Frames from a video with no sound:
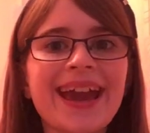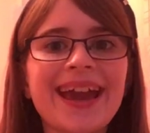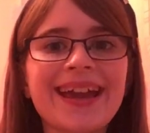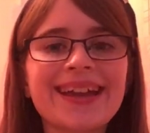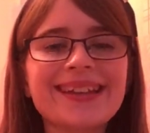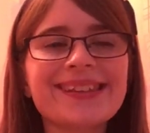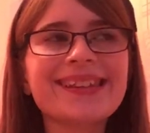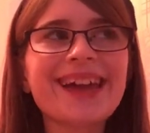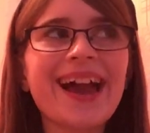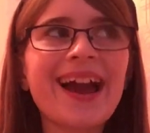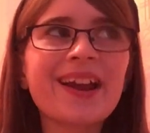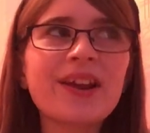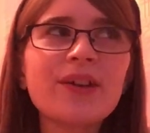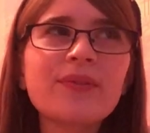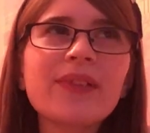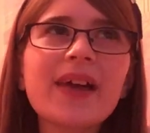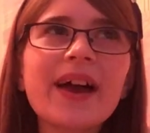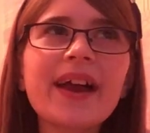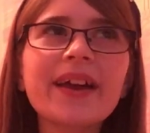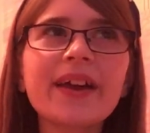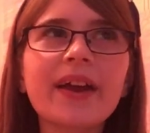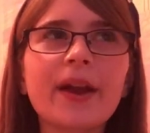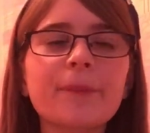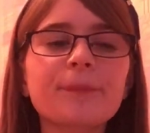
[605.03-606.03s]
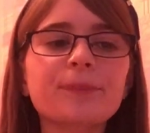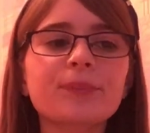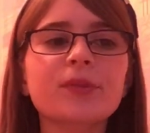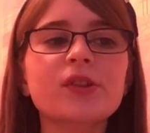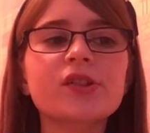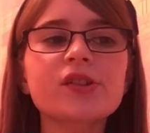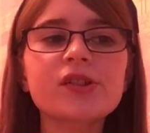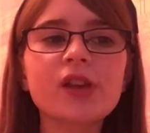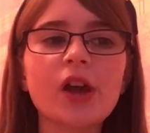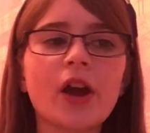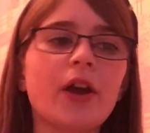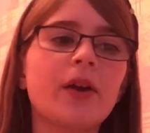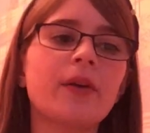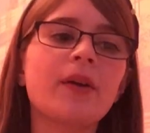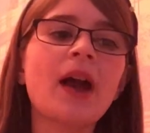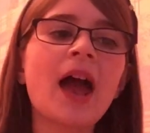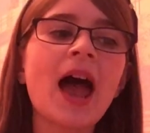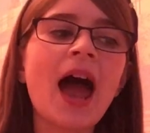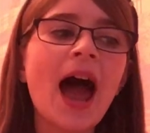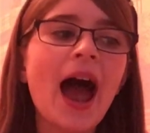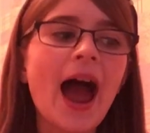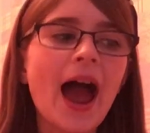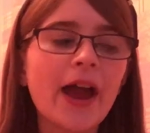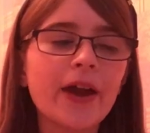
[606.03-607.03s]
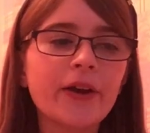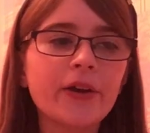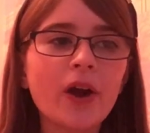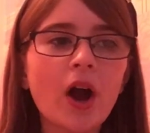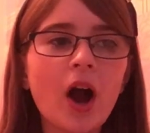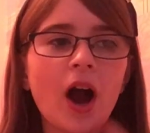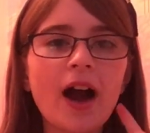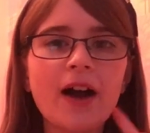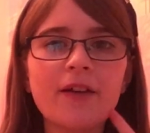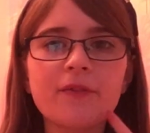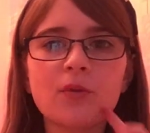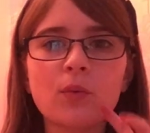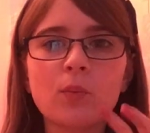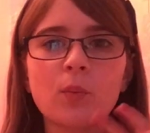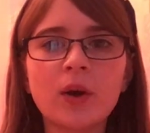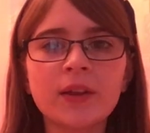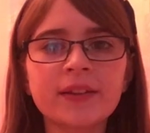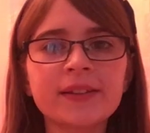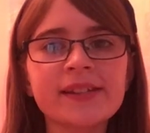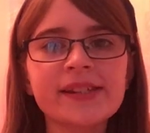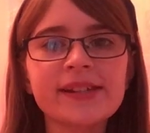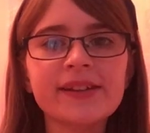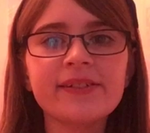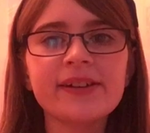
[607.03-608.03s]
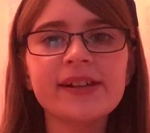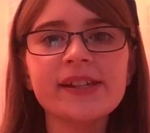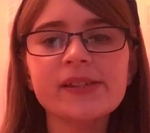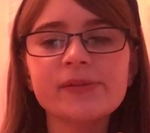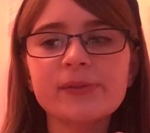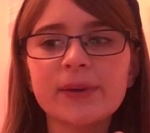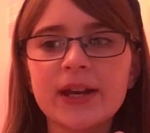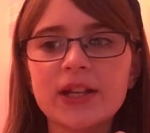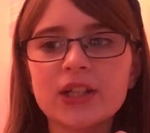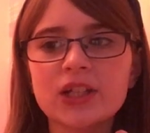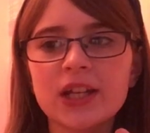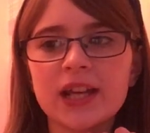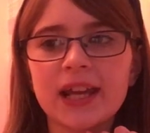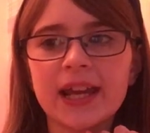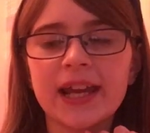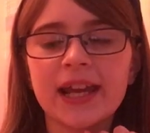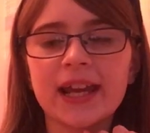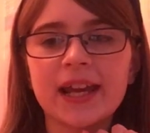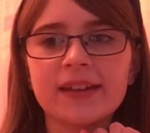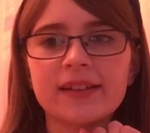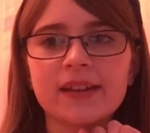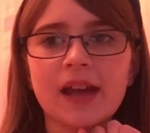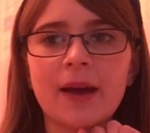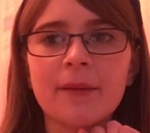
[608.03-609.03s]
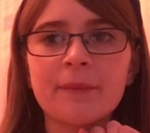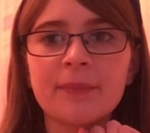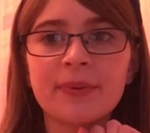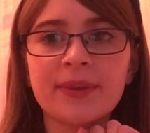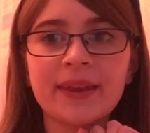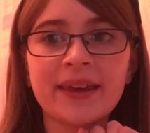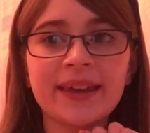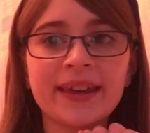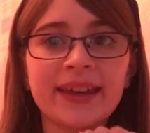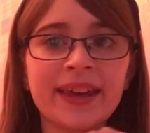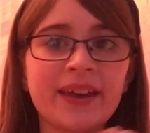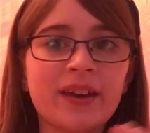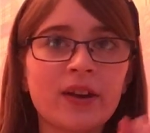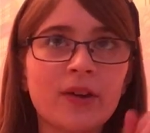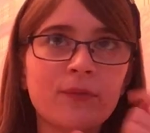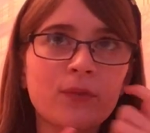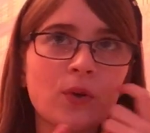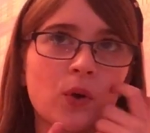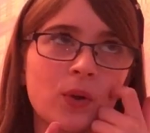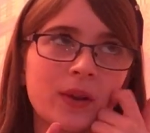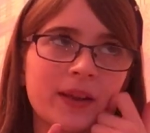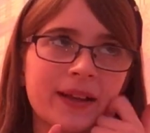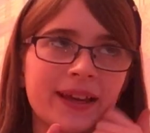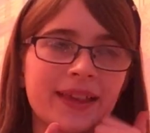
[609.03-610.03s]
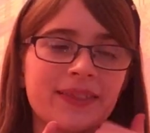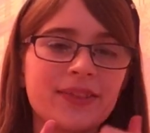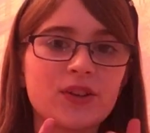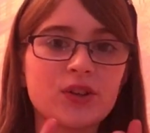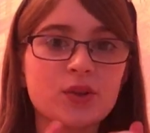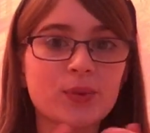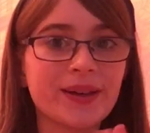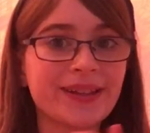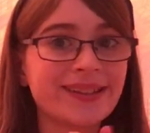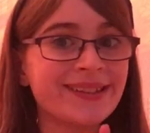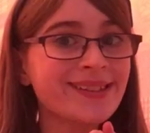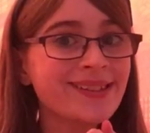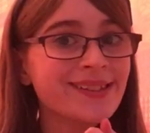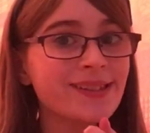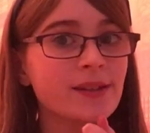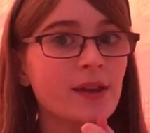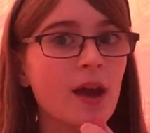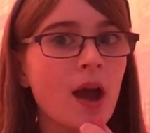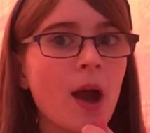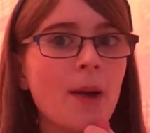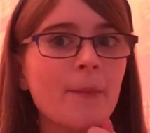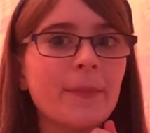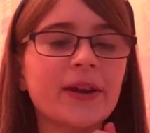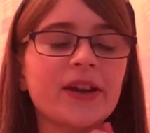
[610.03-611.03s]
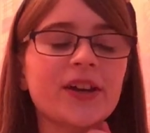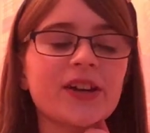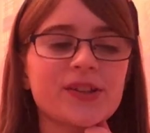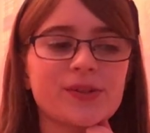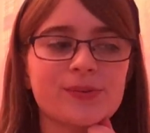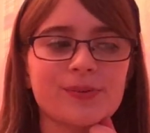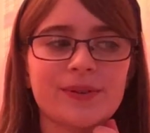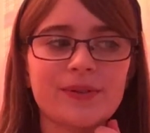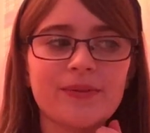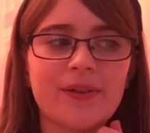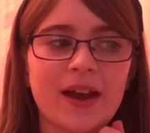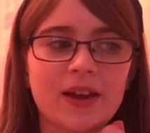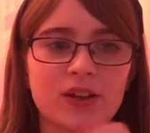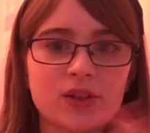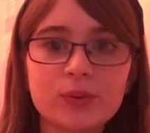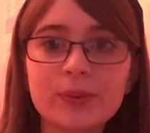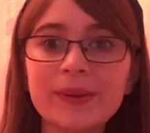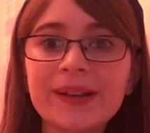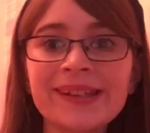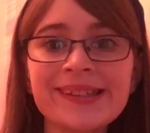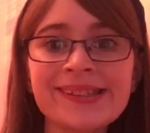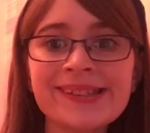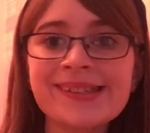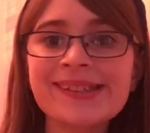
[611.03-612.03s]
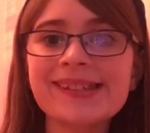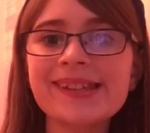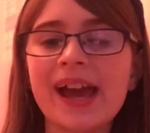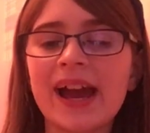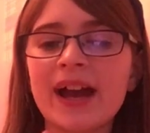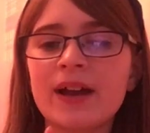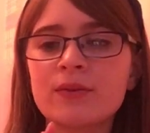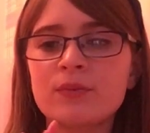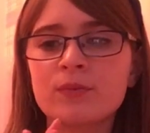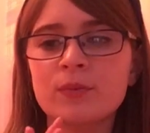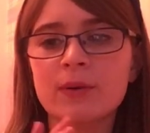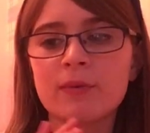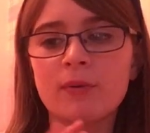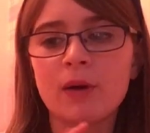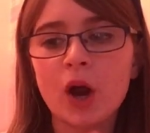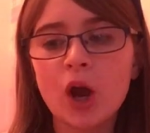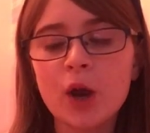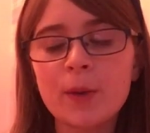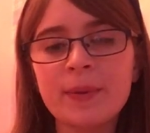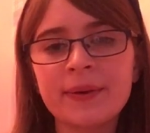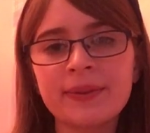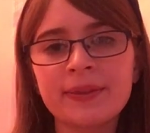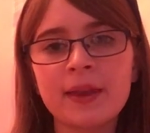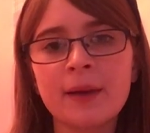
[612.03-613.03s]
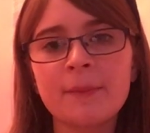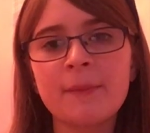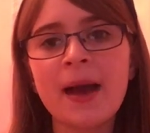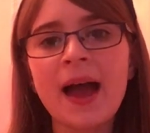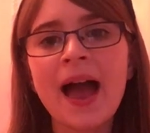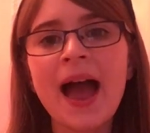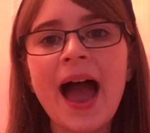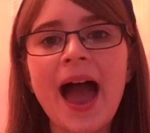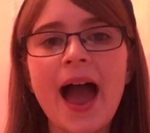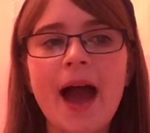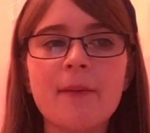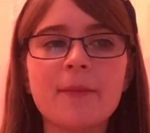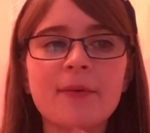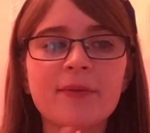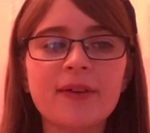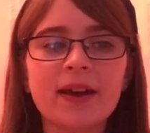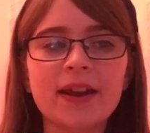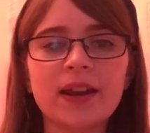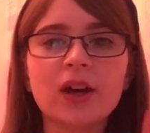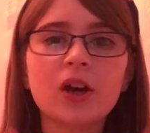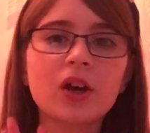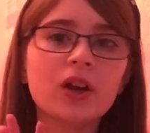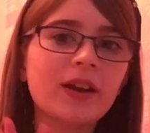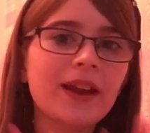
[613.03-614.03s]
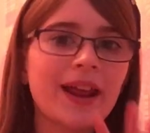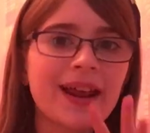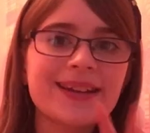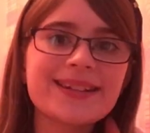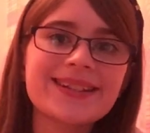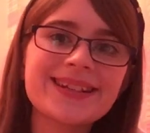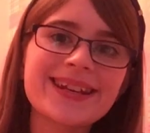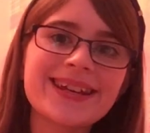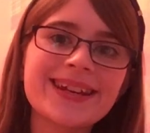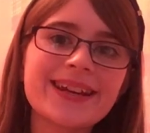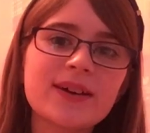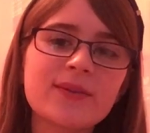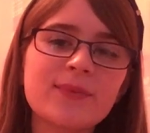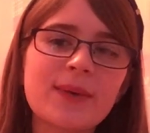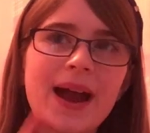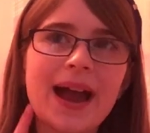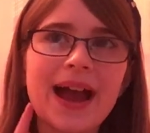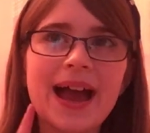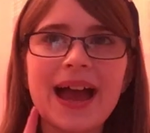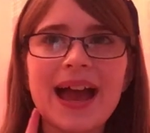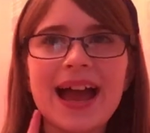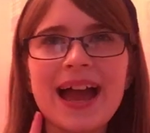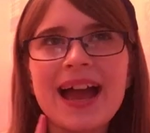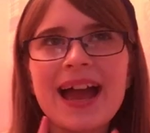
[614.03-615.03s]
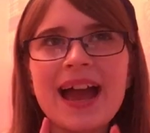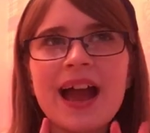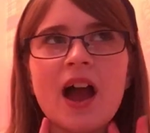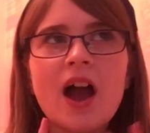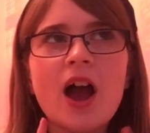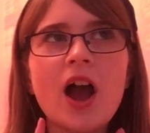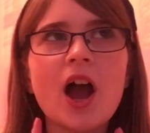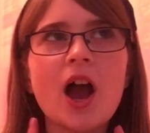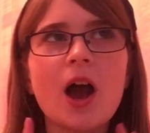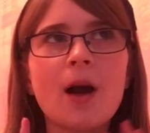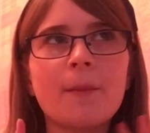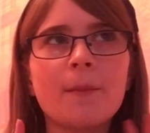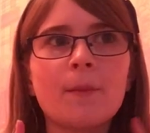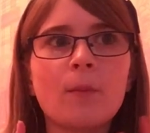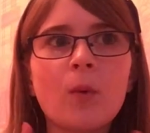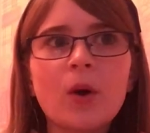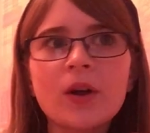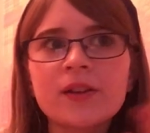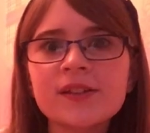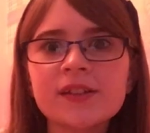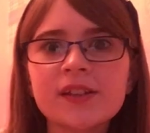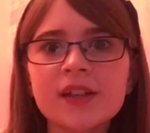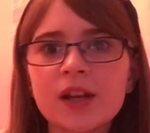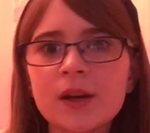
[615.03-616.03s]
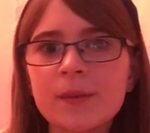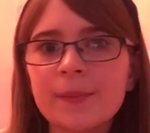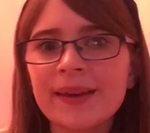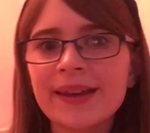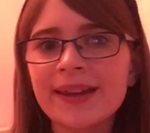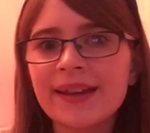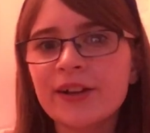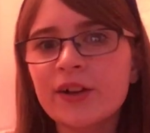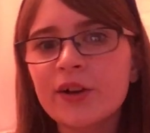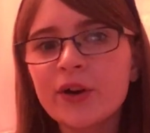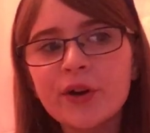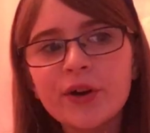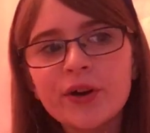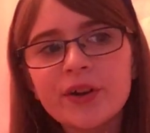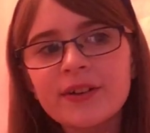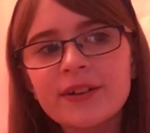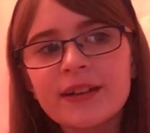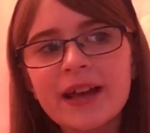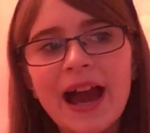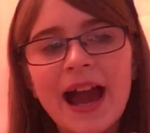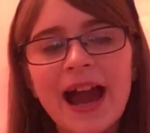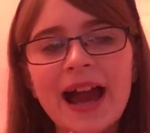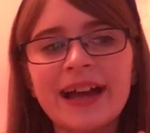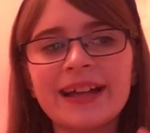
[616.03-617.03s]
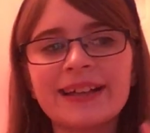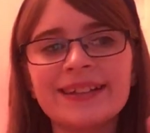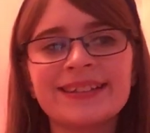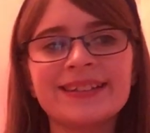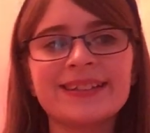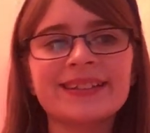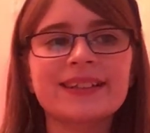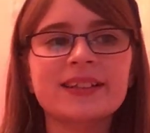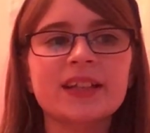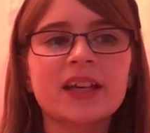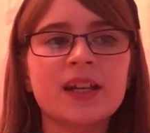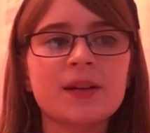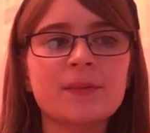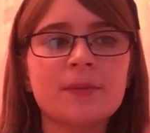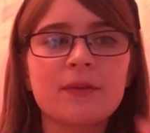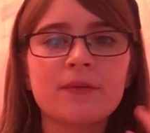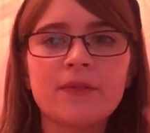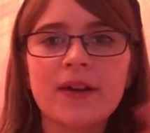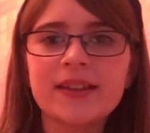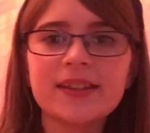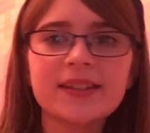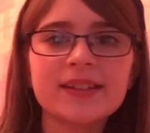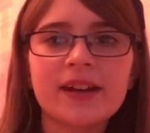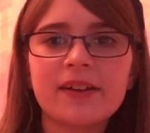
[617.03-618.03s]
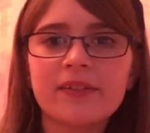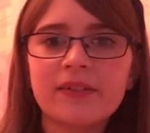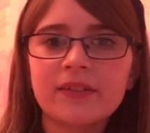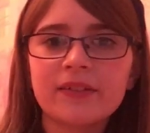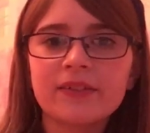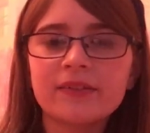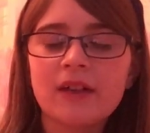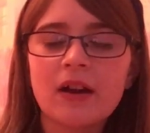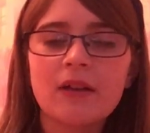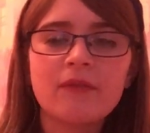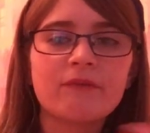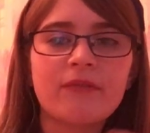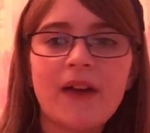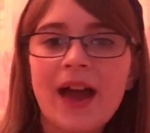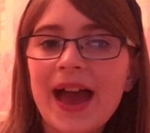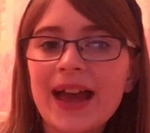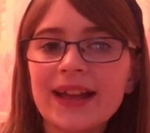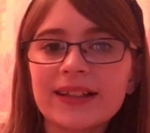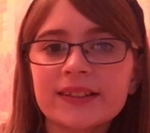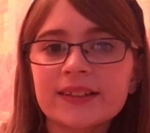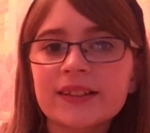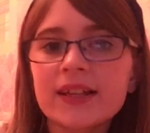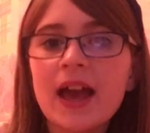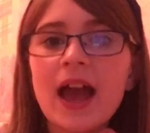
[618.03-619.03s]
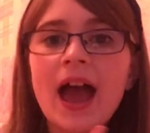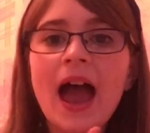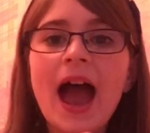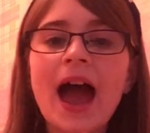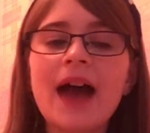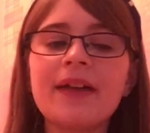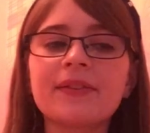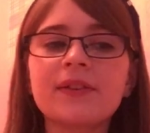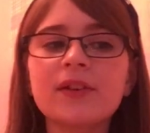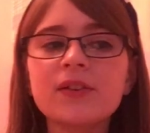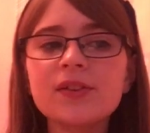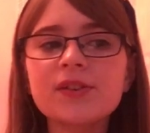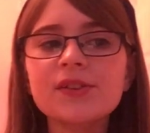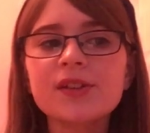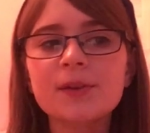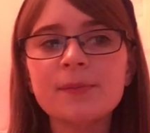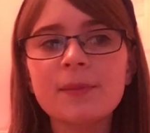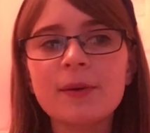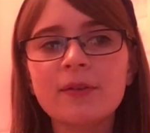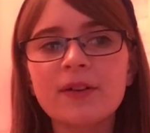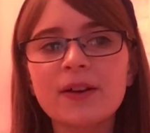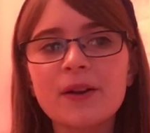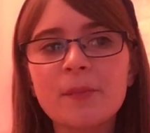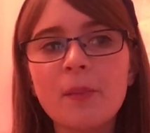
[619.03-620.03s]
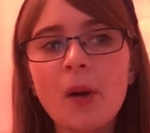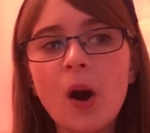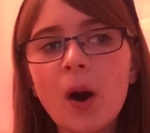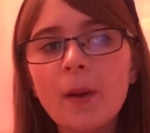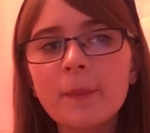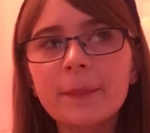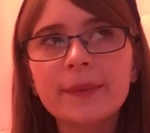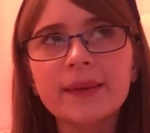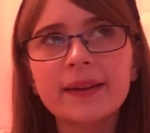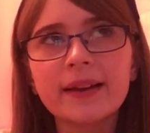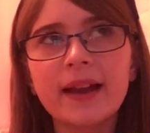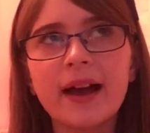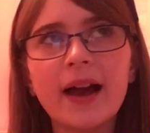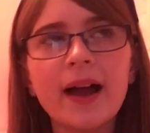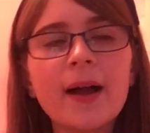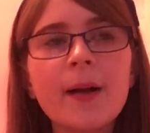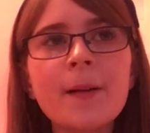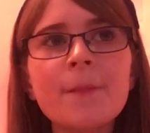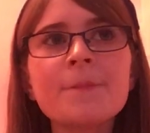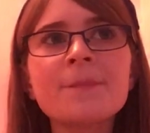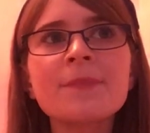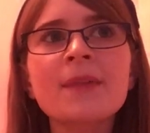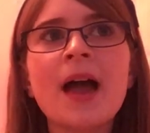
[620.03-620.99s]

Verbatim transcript: it's kind of like so, I have one series which is, I'm thinking of calling it The Twins because we've had twins and we were hoping them and we've kind of got an idea where um, one's going to be good and going to be a veterinary vet and the other's going to be really popular